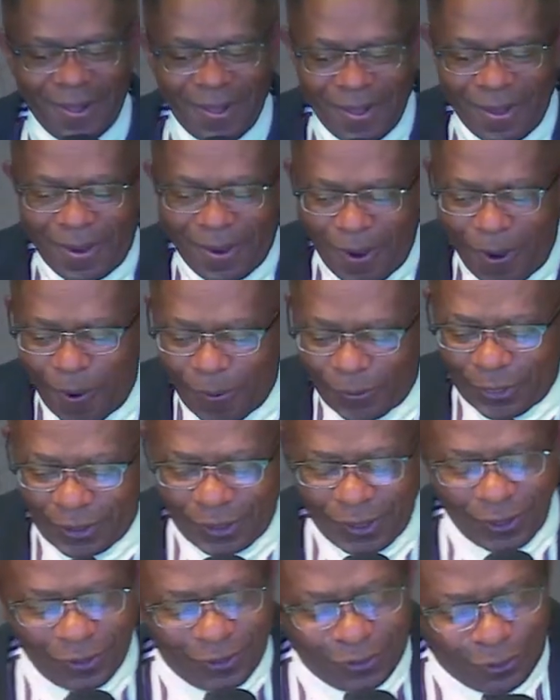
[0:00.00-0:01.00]
Oh, the
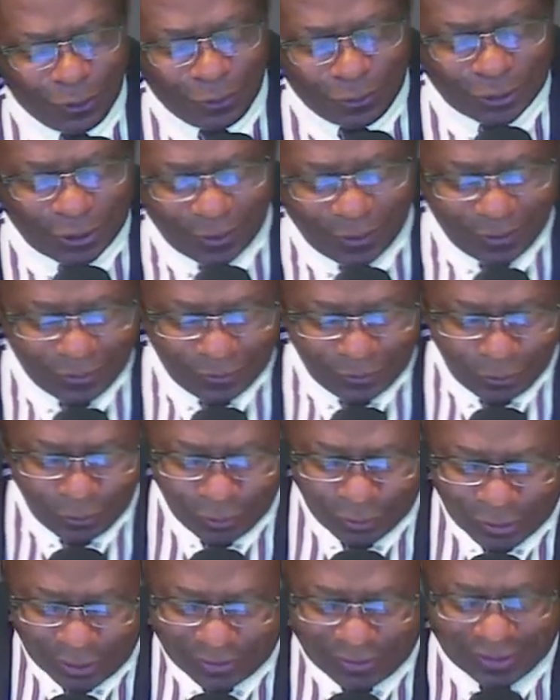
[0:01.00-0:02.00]
good news, the good
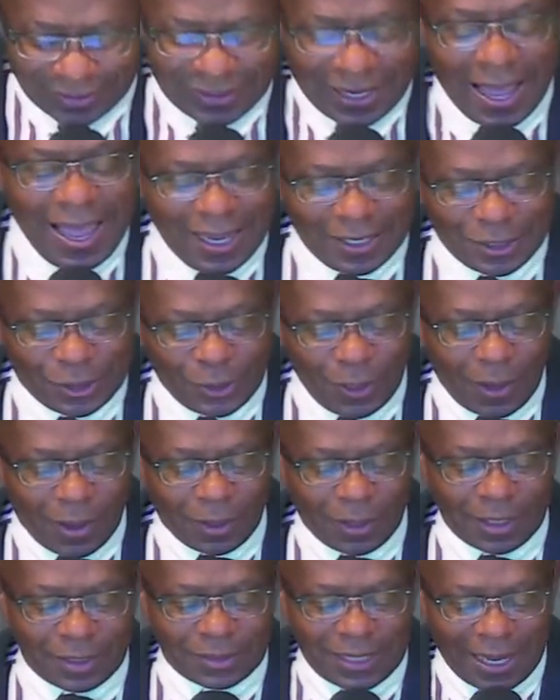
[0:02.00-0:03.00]
news in the text,
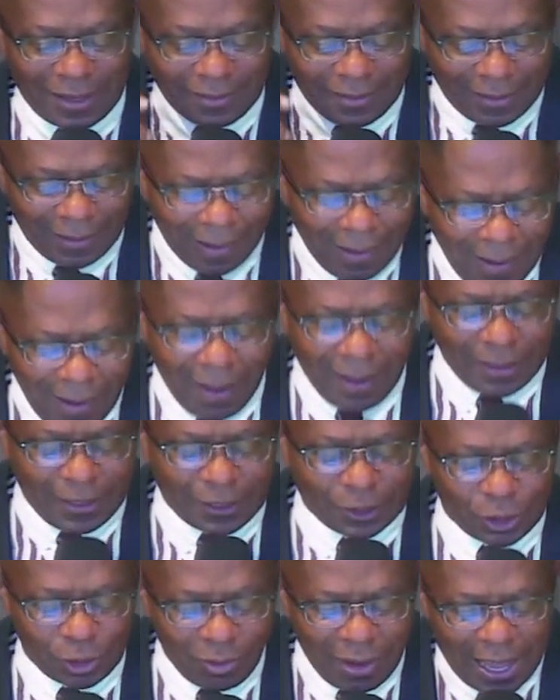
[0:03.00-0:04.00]
y'all, is that God
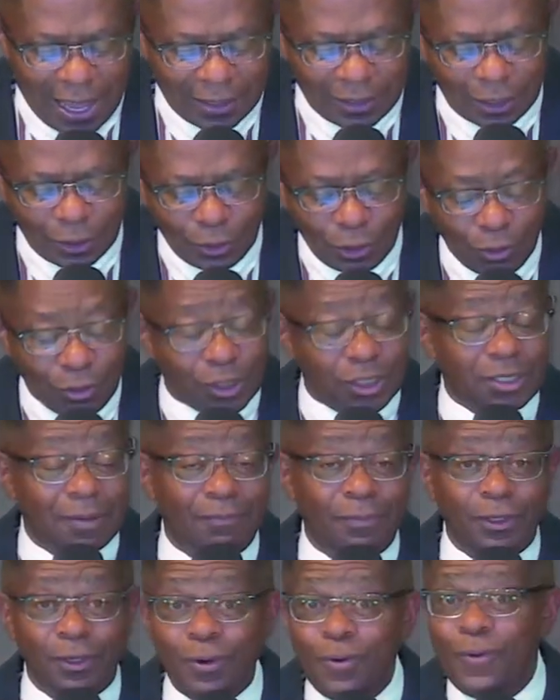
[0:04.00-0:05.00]
is trying to do
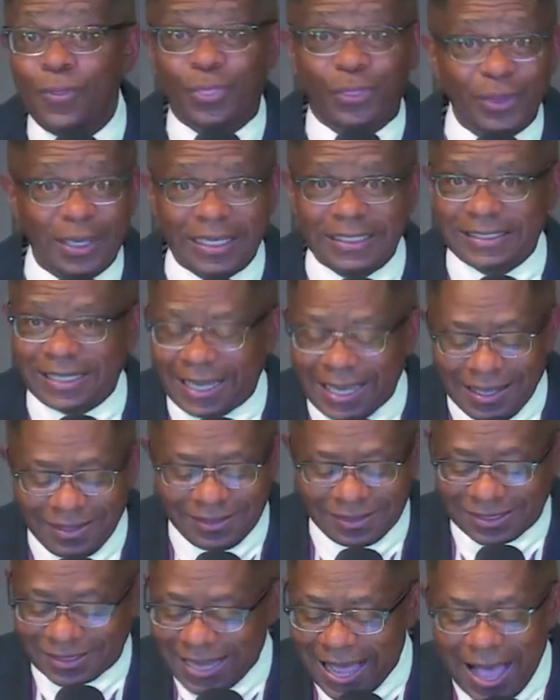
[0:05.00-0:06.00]
some new things
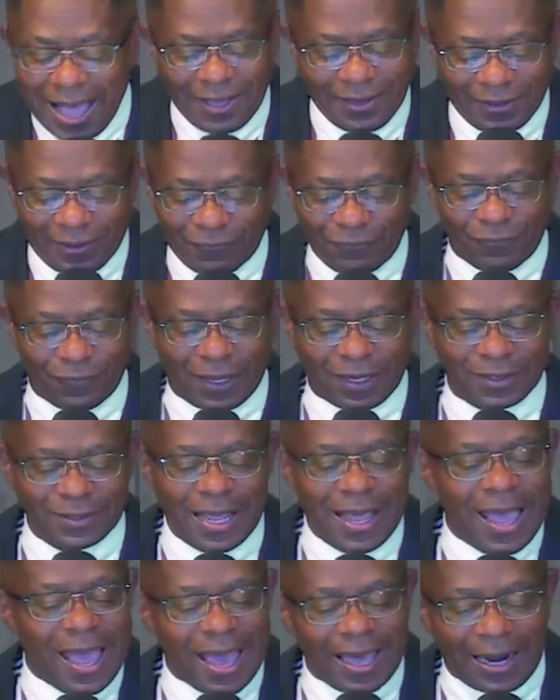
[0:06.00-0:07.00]
inside of us.
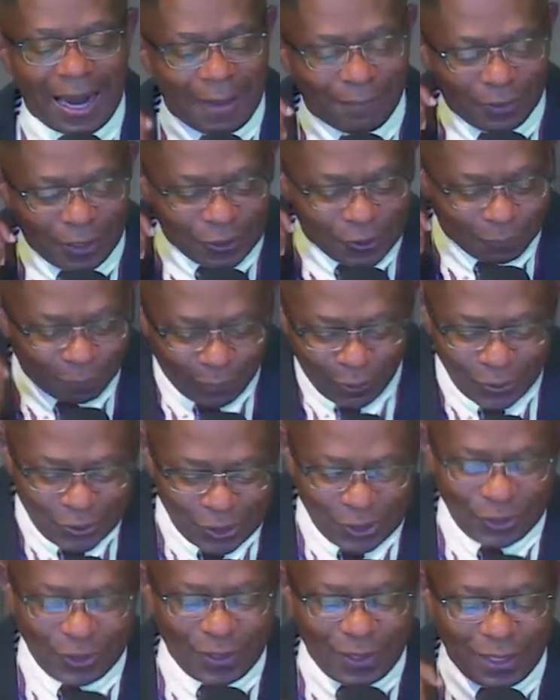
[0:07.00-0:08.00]
And I'm just
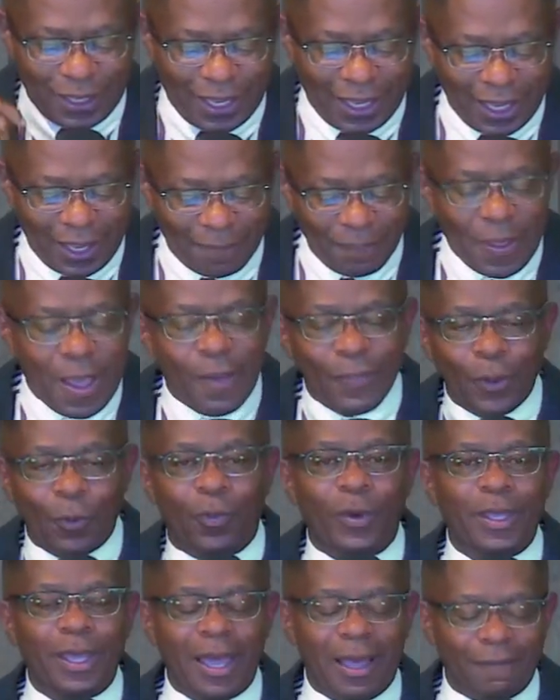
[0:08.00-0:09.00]
pushing it again that
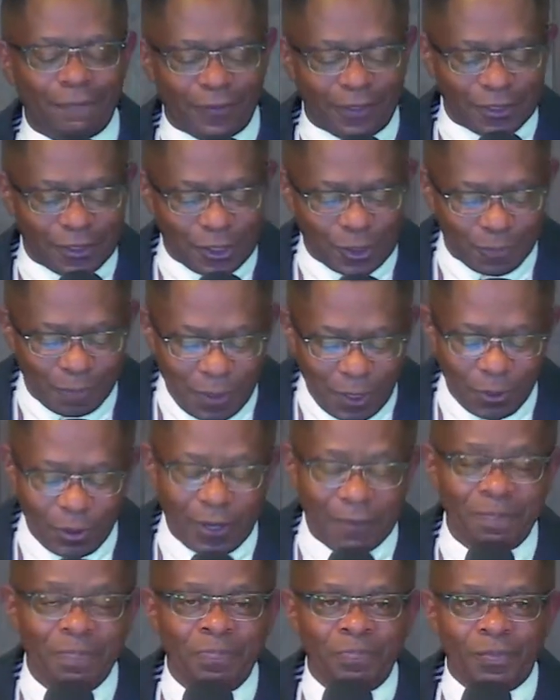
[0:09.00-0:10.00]
we have this
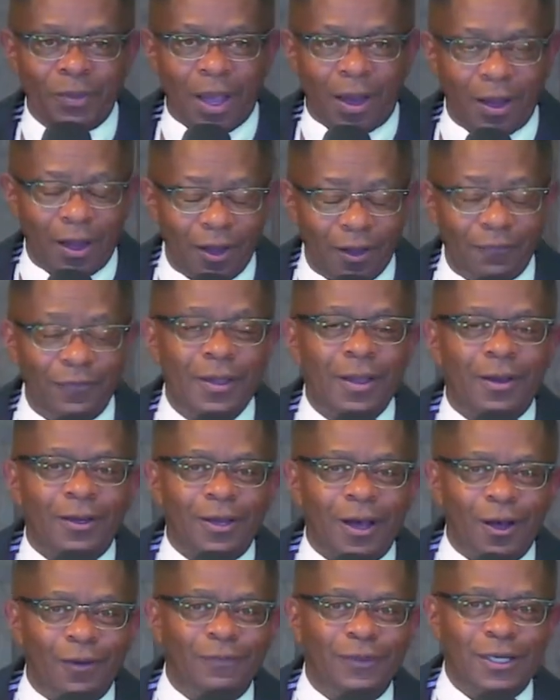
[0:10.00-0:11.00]
spirit of,
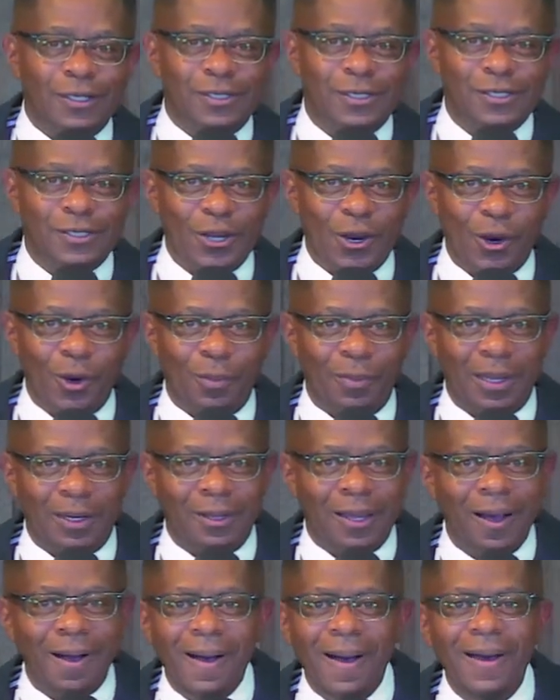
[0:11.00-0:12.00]
of
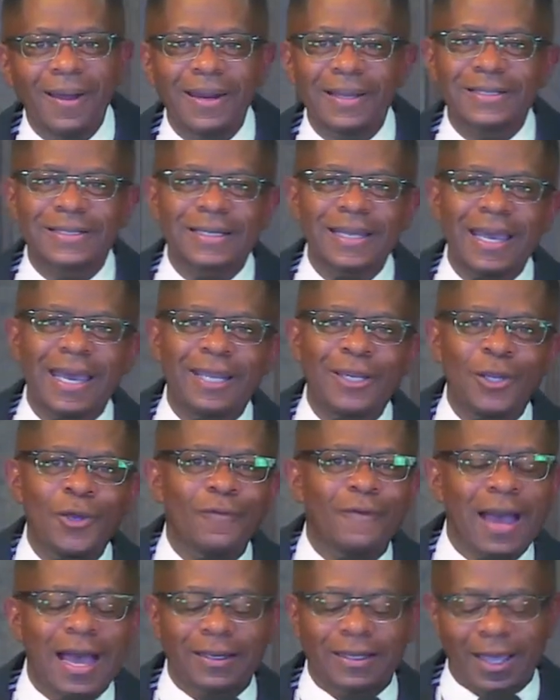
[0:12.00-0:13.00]
discernment. God is saying you
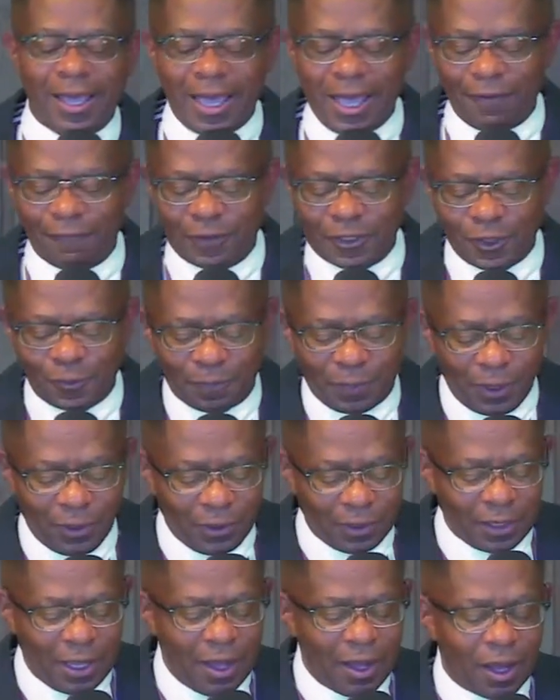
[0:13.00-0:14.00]
got to have a
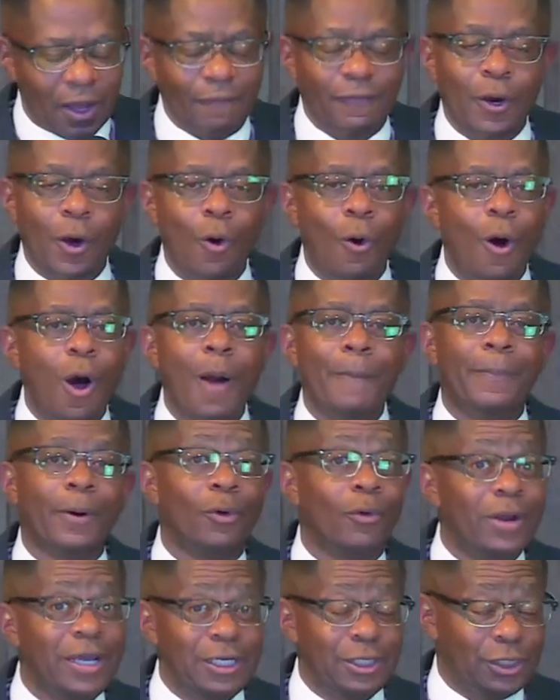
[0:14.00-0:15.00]
spirit of
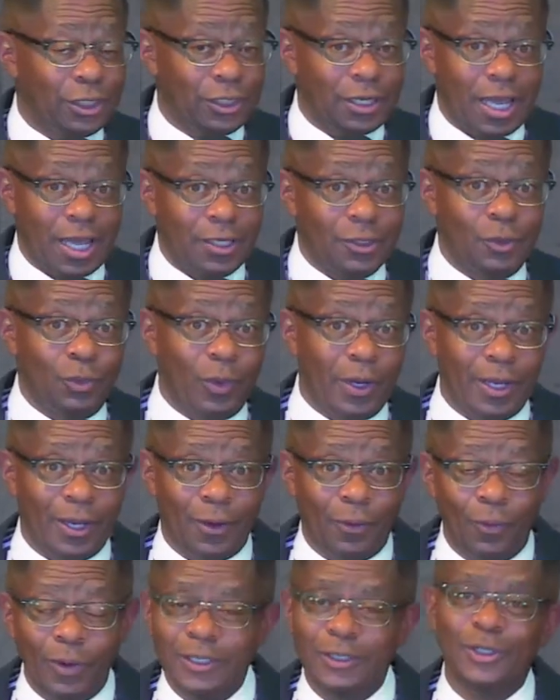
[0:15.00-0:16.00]
cooperation as
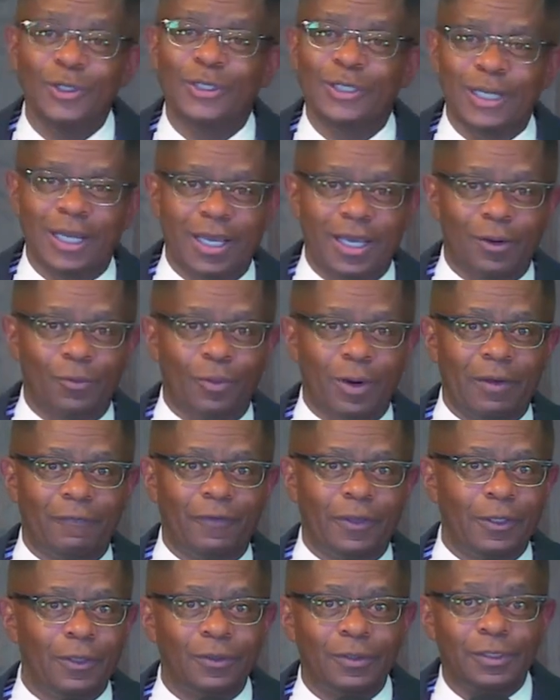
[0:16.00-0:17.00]
well. What you saying,
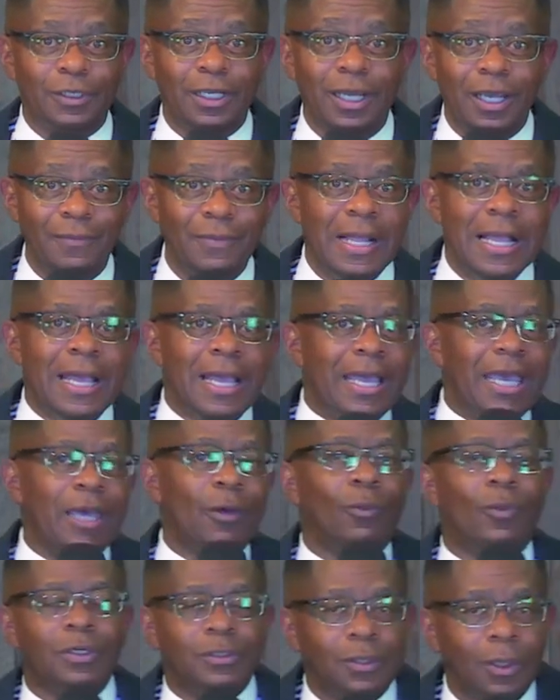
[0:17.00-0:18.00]
Reverend? You see,
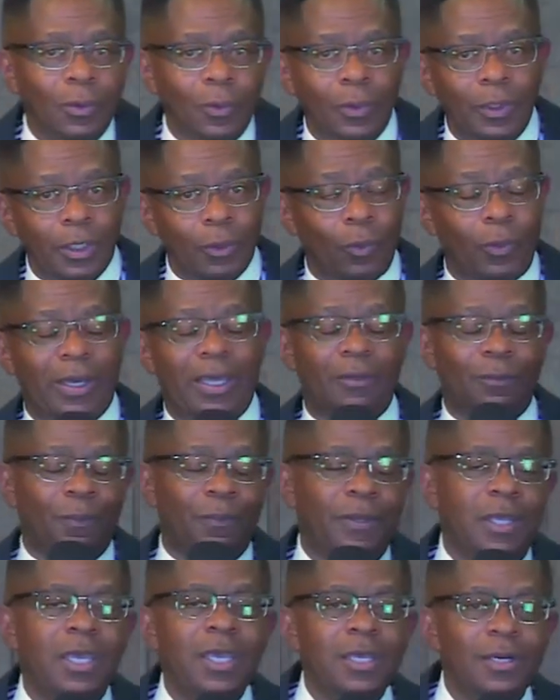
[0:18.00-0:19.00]
it was only when
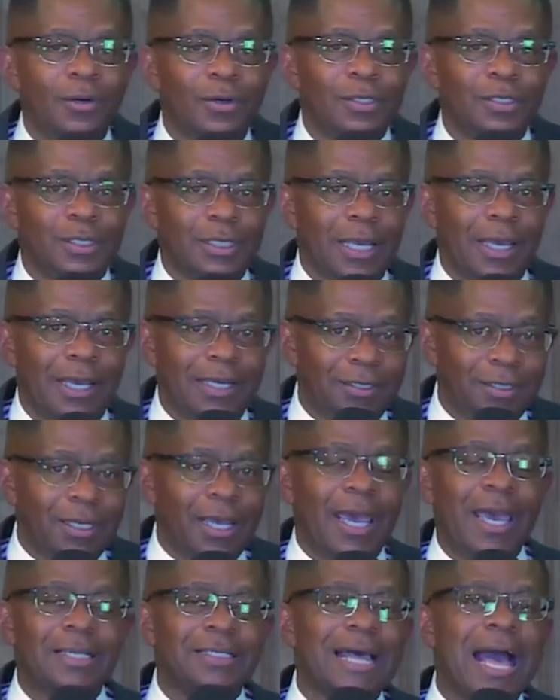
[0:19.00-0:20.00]
Peter says,
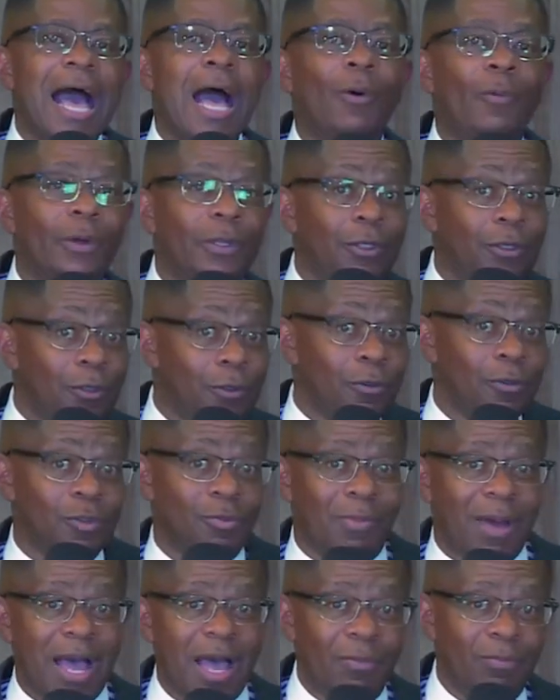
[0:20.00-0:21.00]
Yes, I will use
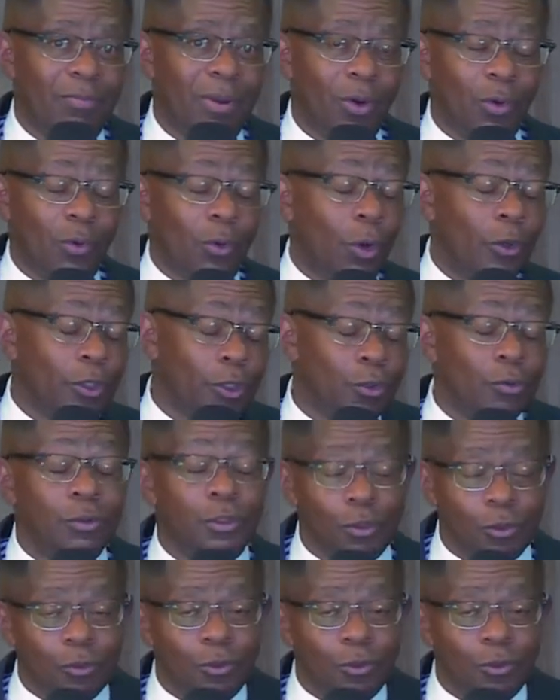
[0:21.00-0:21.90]
my boat, or you use